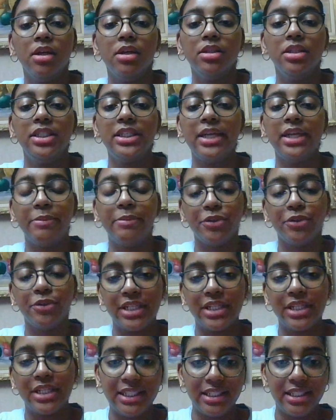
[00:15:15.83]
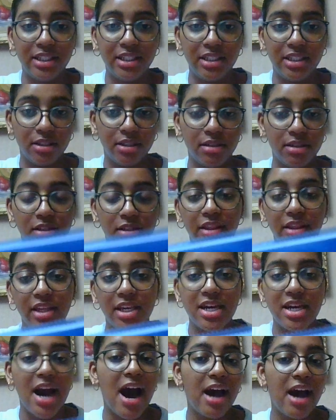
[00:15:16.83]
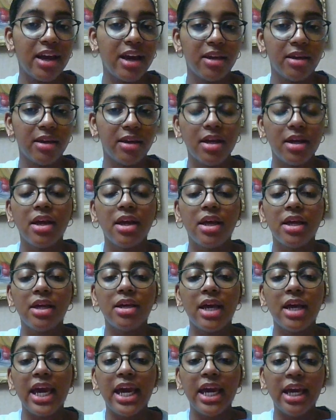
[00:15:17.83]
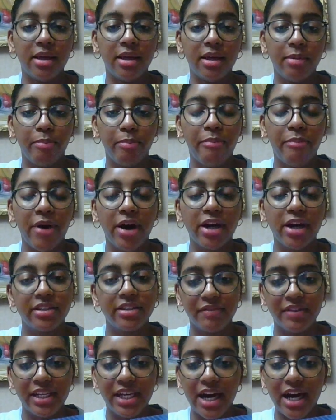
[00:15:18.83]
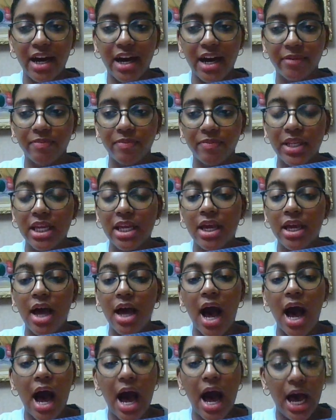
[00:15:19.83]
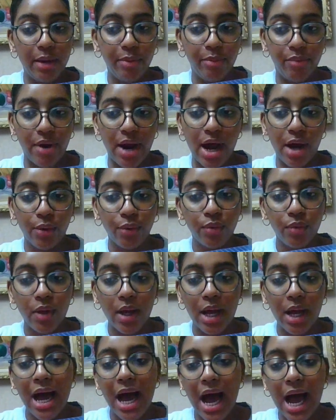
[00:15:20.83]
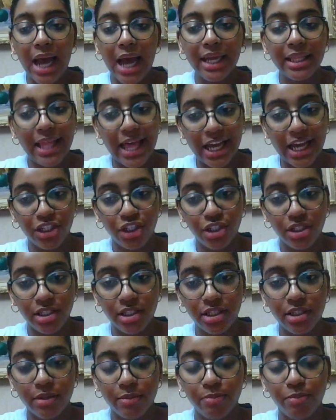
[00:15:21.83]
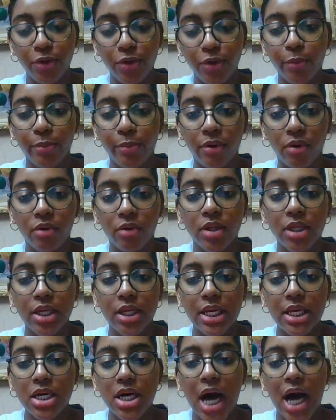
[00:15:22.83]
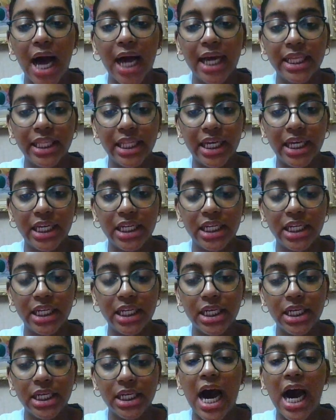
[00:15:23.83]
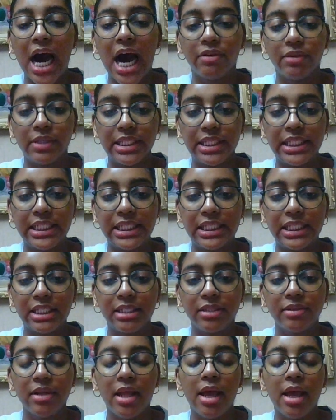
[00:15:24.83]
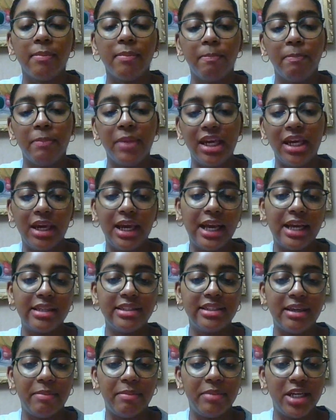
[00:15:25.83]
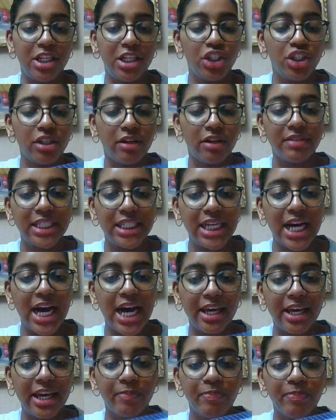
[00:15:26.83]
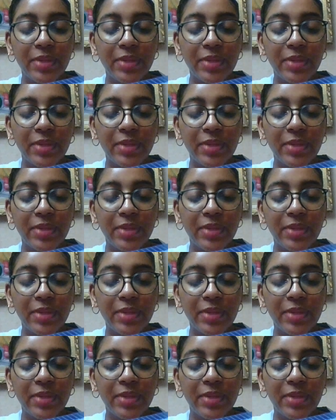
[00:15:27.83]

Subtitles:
Chapter 19, the eye. A. Parts of the eye: eyebrow, eyelashes, pupil, eyelid, iris. B. Examination of the eye.